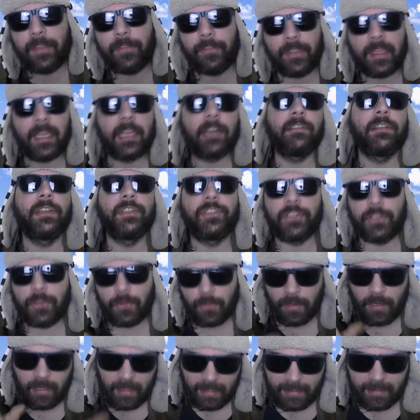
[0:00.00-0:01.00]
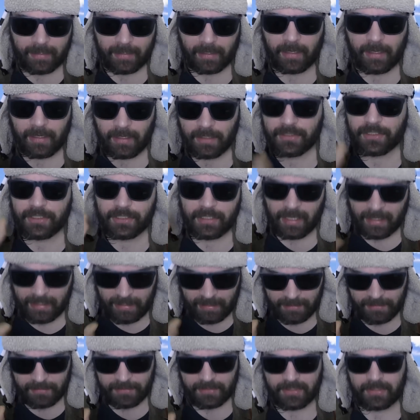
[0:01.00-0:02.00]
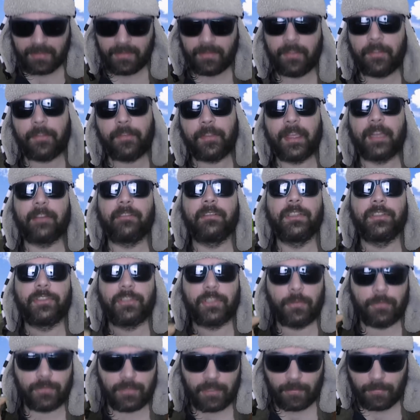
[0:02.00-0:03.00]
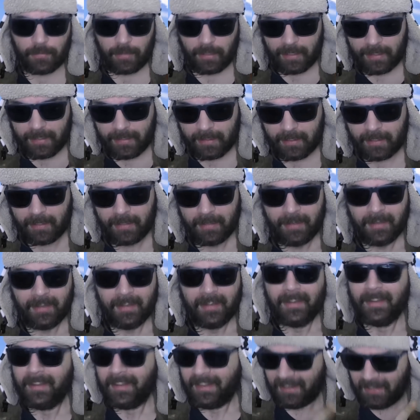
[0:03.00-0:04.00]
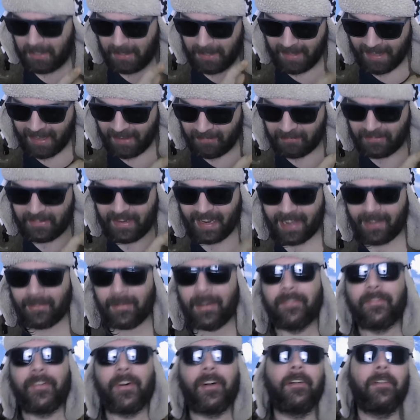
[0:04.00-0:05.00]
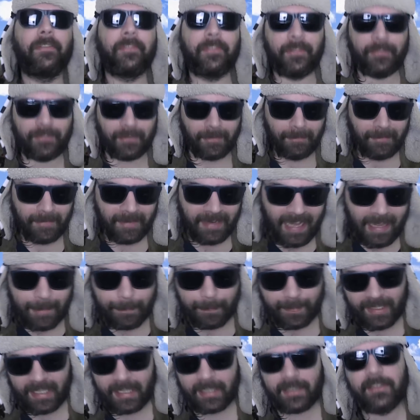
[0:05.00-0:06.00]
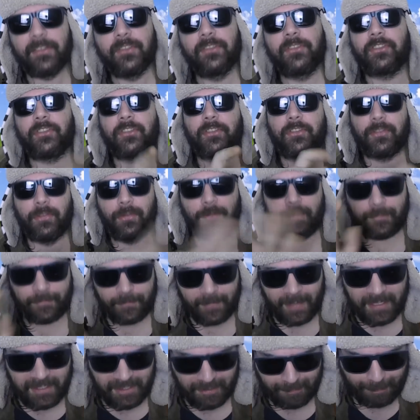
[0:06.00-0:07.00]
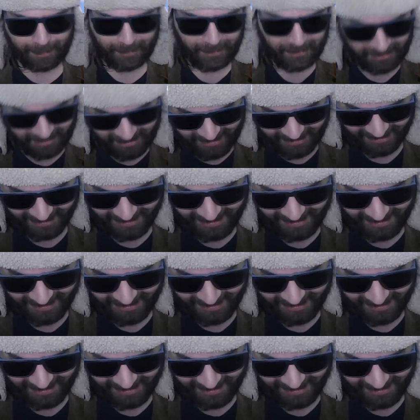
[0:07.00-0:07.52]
theories you like are science, the theories you don't like have now evolved from napkins to Facebook.